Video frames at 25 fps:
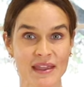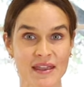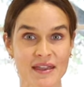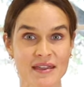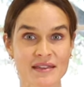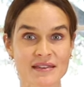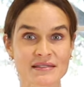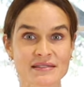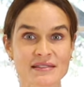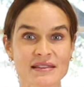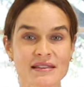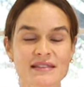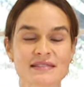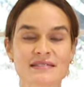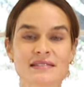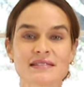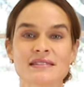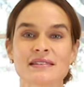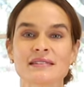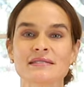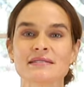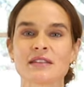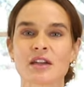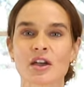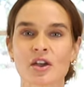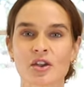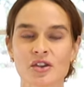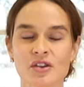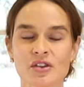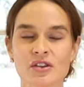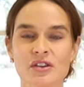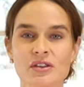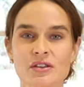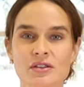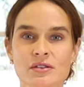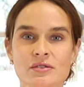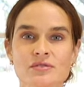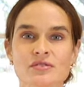cakes is that they tell
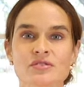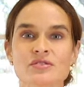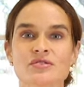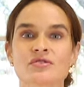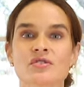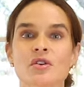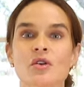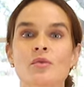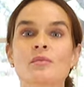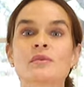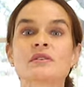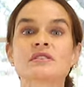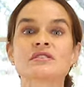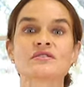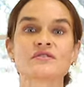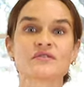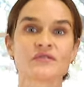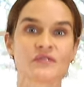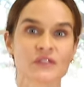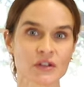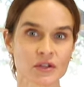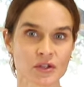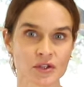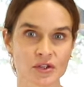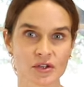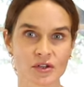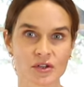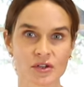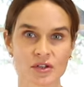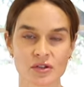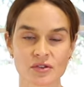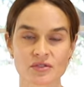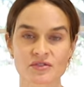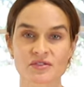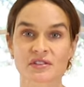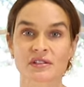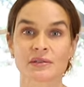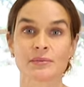you to use so much filler,
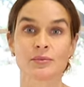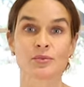usually